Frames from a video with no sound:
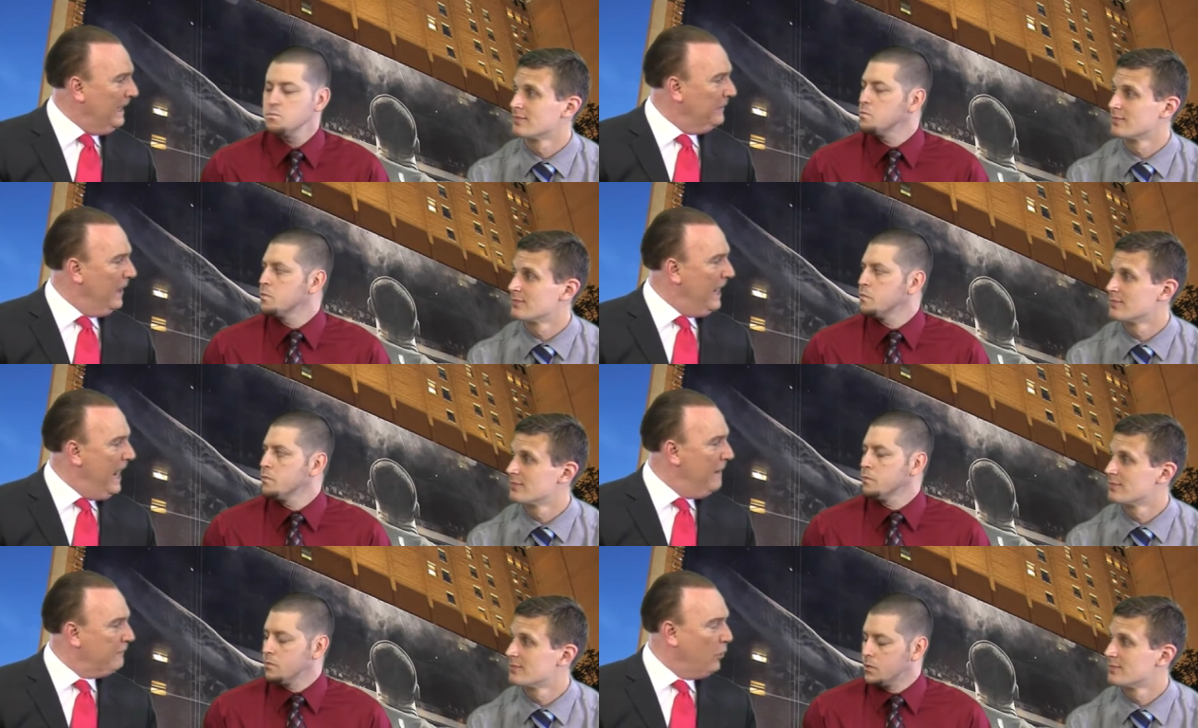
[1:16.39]
Speaker 1: in the
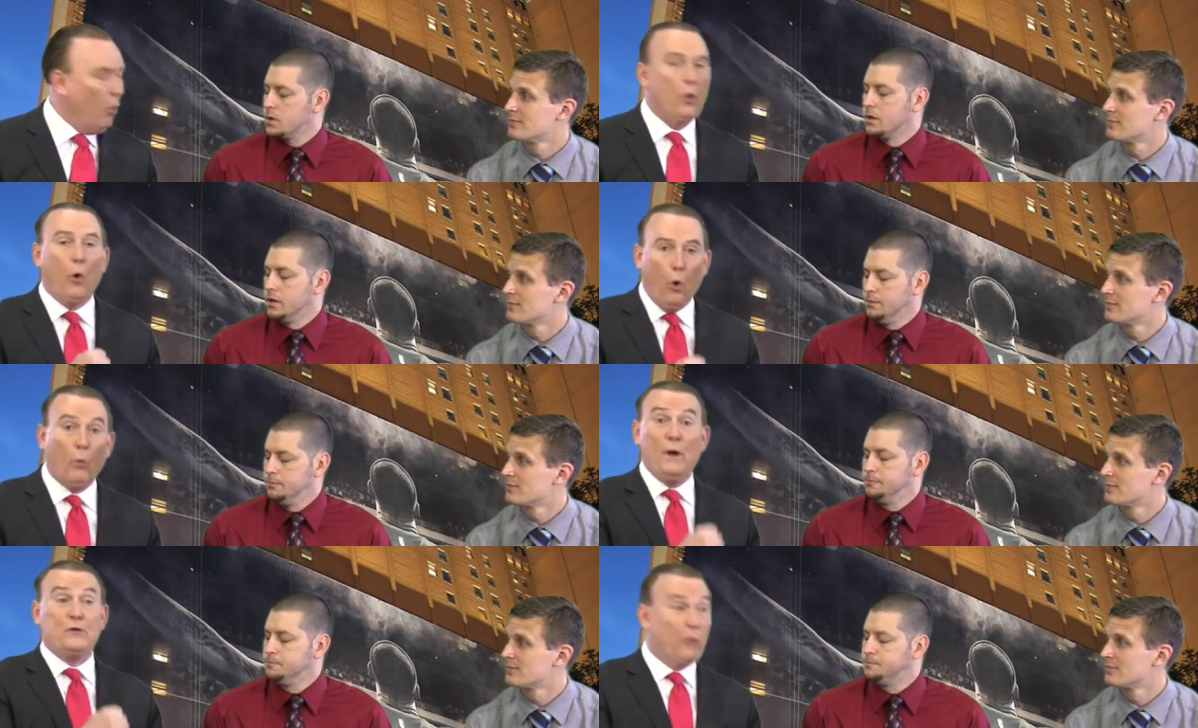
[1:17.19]
half court yep.
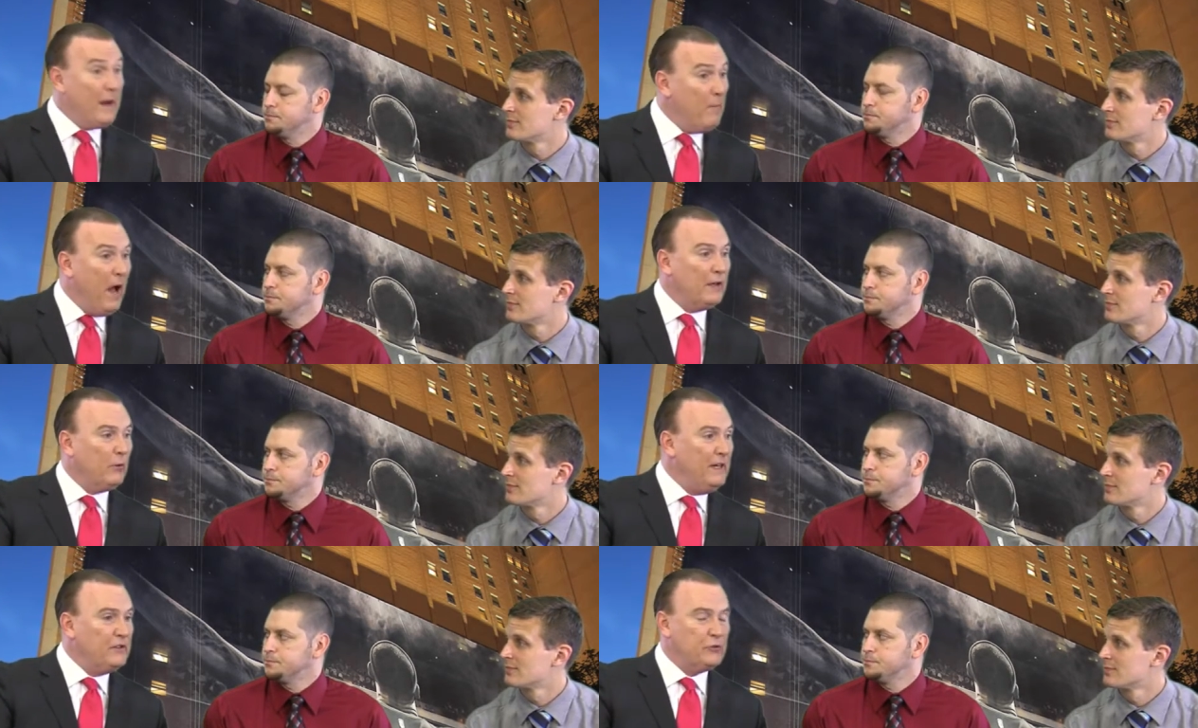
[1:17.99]
or when Draymond
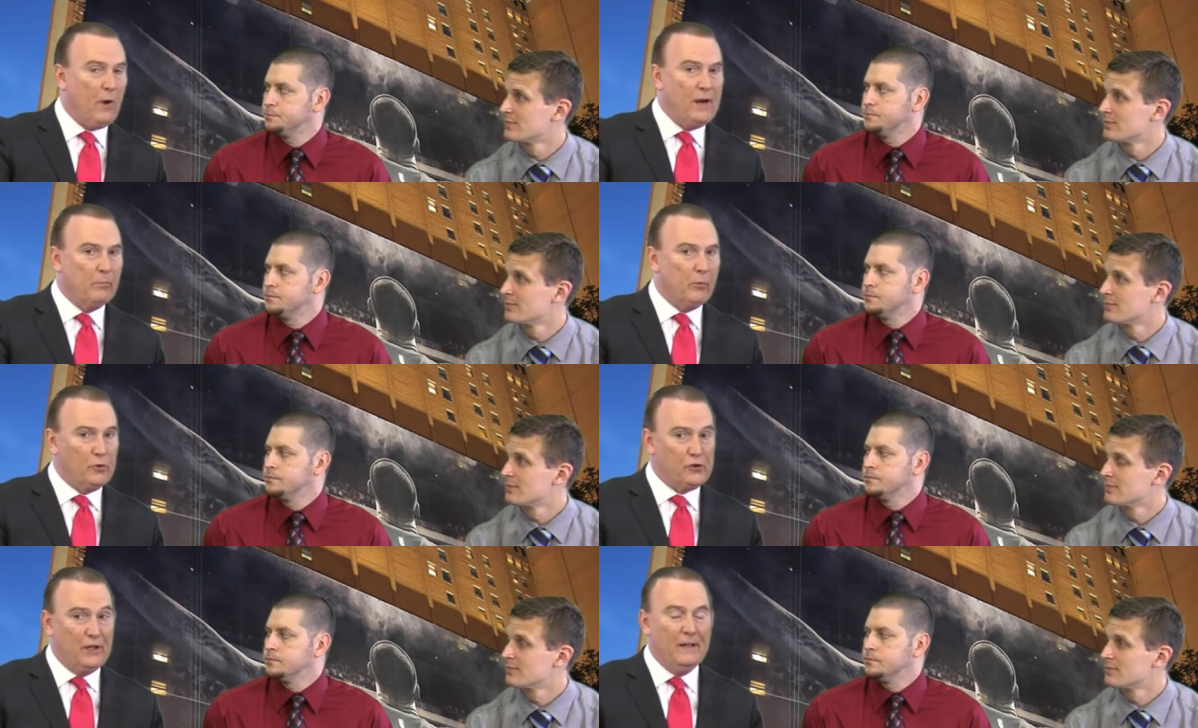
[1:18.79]
Green's trying to
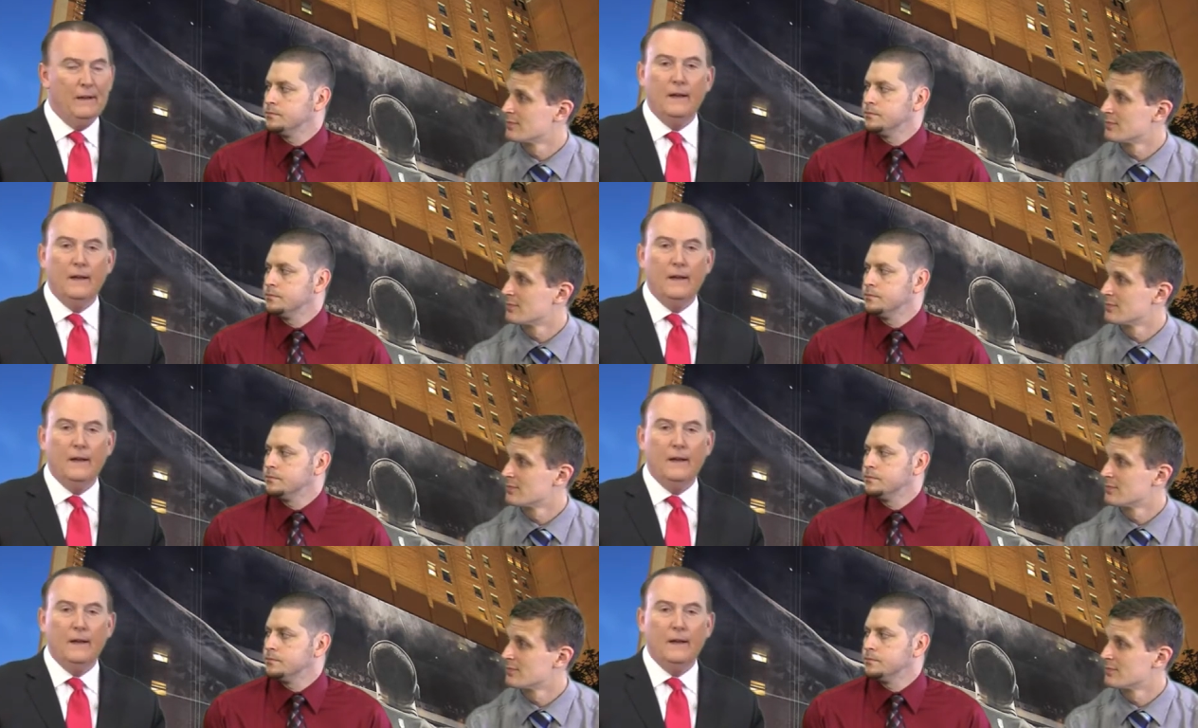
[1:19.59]
push it.